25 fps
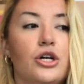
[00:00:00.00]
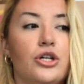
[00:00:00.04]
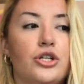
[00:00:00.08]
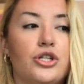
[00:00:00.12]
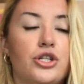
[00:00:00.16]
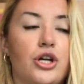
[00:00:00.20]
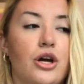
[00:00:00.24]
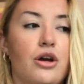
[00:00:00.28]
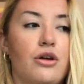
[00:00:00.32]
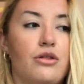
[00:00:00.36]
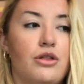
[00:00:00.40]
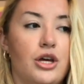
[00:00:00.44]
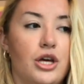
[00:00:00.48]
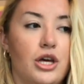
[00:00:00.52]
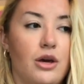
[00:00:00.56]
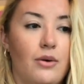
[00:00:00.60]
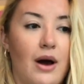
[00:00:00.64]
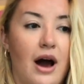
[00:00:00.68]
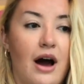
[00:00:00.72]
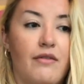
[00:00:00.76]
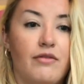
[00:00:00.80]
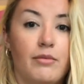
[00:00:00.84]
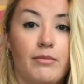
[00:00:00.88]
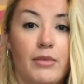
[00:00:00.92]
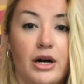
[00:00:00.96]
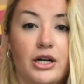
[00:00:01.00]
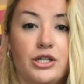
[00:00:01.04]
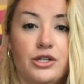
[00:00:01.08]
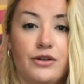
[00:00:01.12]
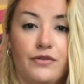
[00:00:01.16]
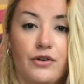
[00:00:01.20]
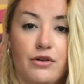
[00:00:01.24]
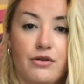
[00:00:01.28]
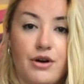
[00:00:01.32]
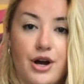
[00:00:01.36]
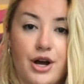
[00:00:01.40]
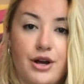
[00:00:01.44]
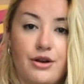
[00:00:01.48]
show that you have a mind of
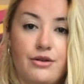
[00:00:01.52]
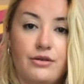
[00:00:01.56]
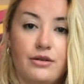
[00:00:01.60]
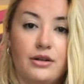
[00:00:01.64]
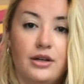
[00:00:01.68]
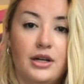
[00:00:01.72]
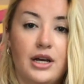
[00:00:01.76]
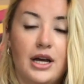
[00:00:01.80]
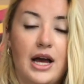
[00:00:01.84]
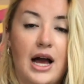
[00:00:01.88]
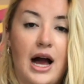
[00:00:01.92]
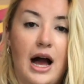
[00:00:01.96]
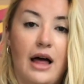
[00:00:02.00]
your own